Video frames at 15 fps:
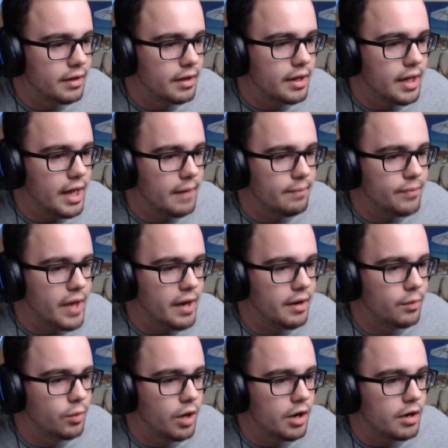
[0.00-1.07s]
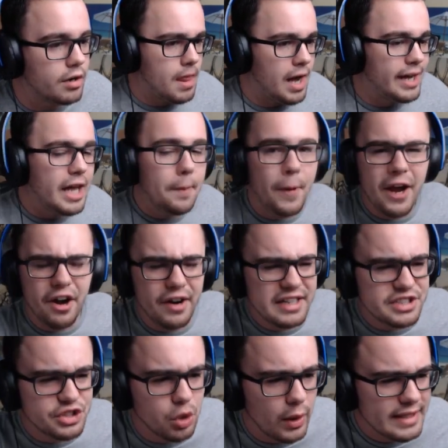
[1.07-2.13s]
Okay, that didn't work. I keep hearing
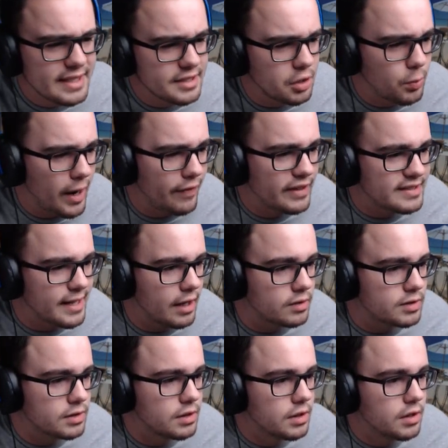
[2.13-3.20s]
his noises around this house.